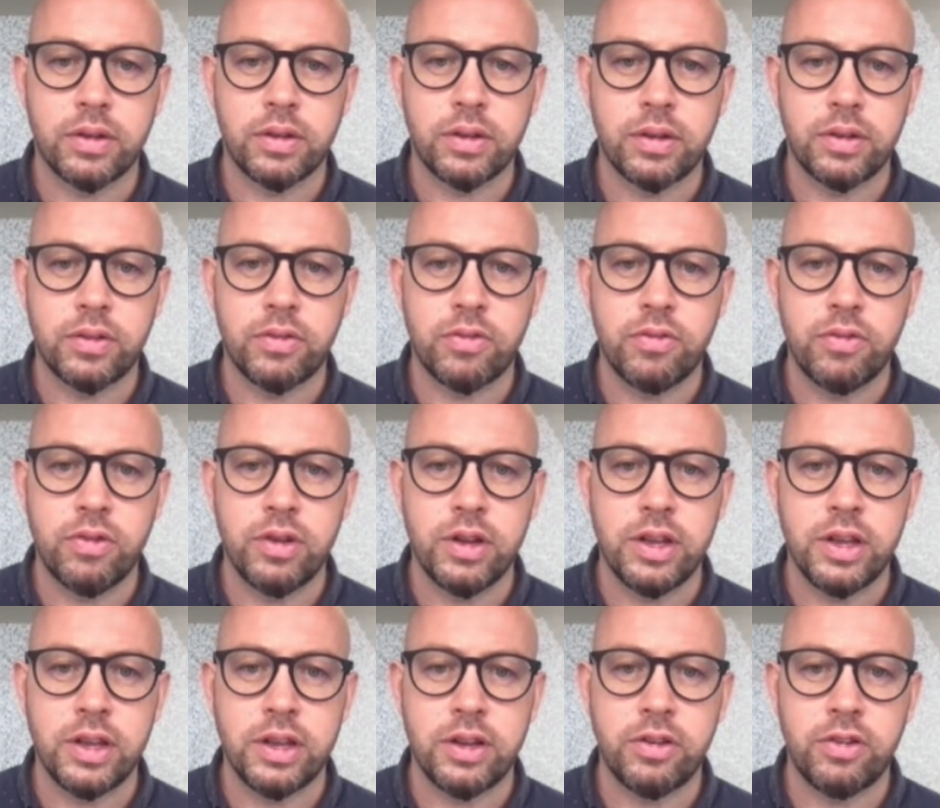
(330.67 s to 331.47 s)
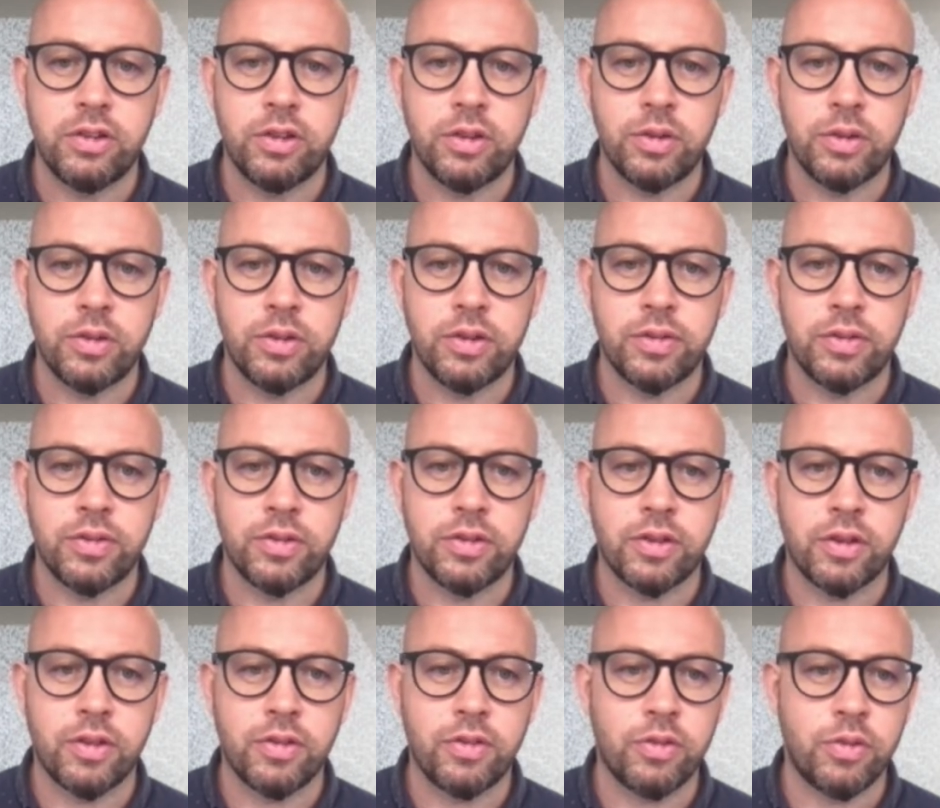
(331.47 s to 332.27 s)
It's really intuitive
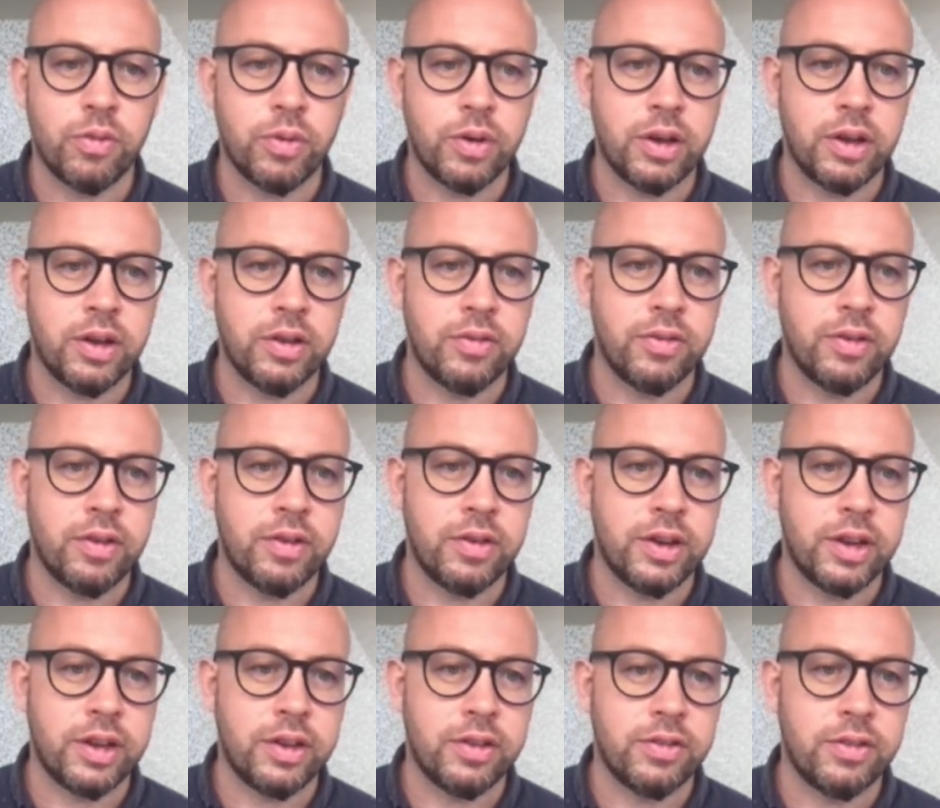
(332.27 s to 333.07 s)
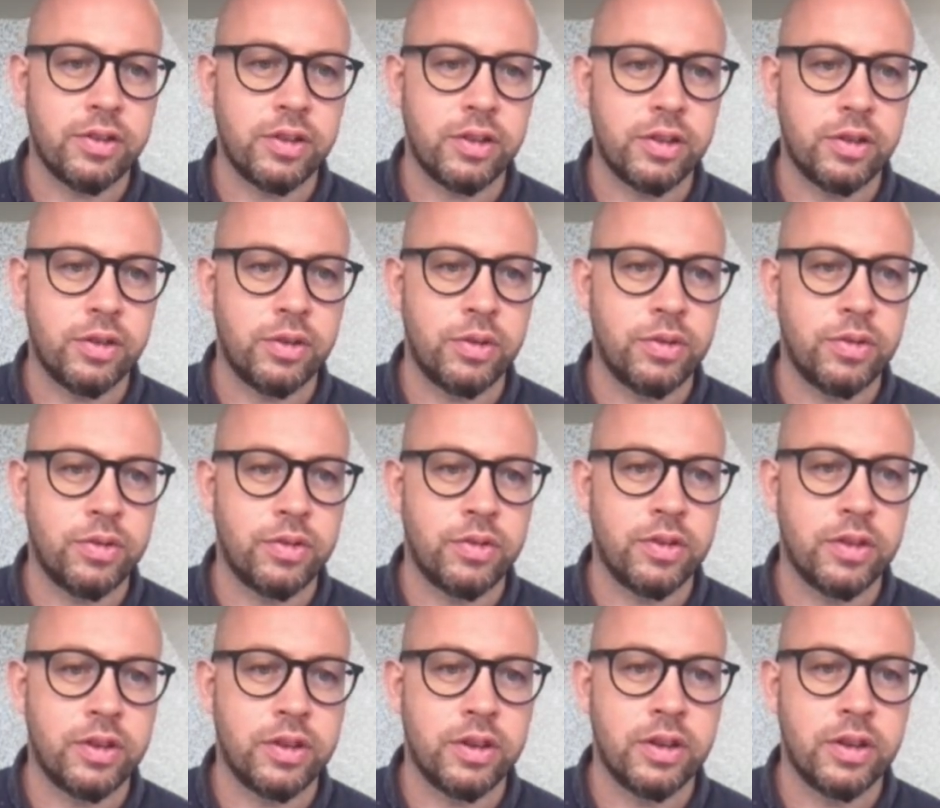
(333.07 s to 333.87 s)
software, very nice to use.